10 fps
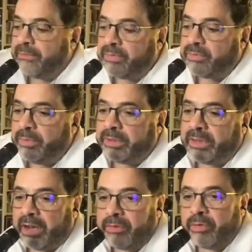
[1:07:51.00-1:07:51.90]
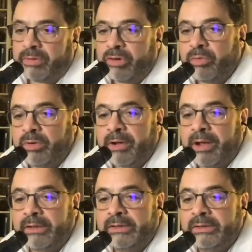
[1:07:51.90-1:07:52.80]
this week that I wrote, and you
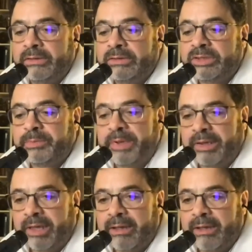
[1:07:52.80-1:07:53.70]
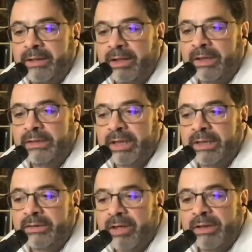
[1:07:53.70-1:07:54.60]
were speaking
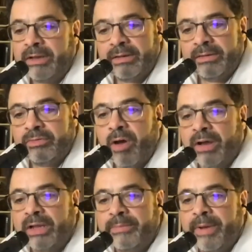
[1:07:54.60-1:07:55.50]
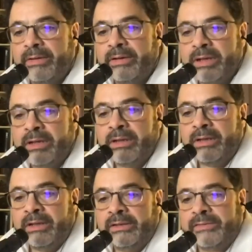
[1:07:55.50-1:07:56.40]
and talking about
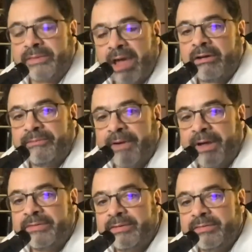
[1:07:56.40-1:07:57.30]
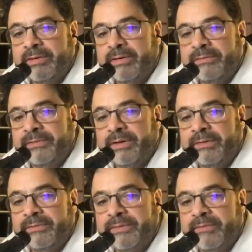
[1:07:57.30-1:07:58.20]
the sacrifices
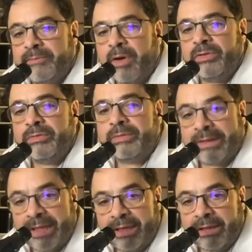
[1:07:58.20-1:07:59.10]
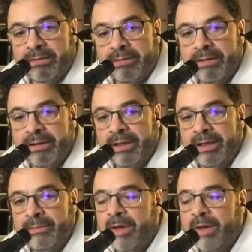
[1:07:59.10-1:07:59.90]
of Martin Luther King and